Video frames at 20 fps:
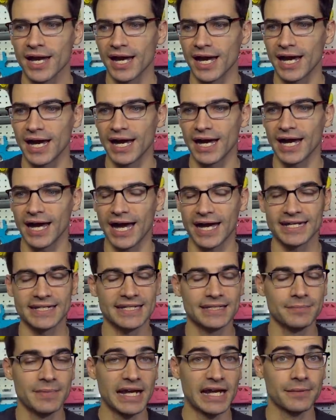I
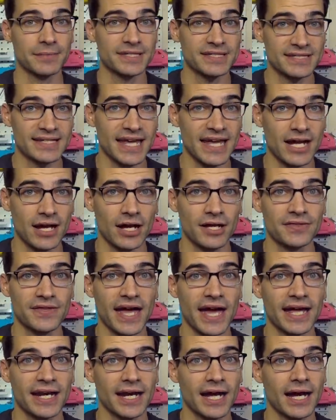did make a mistake on
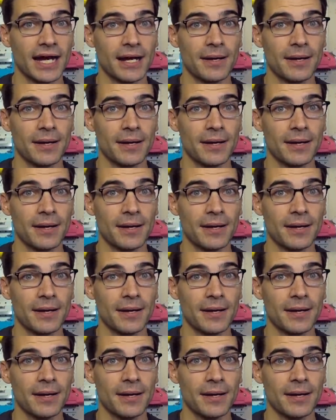that,